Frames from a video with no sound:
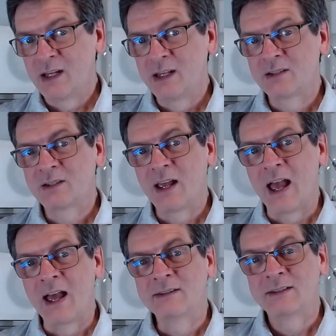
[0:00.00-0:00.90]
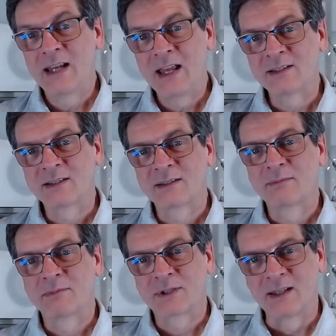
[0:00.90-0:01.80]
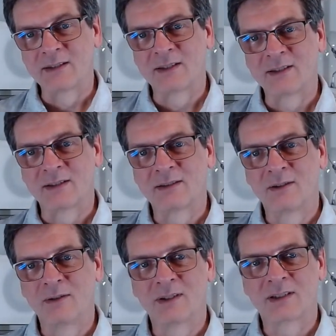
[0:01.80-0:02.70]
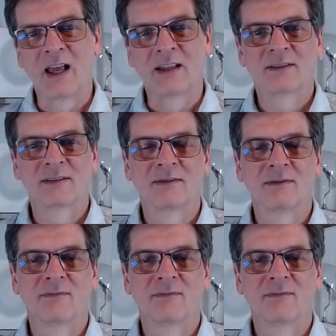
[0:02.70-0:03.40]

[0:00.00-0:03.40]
is to add tensed sentences to the sets.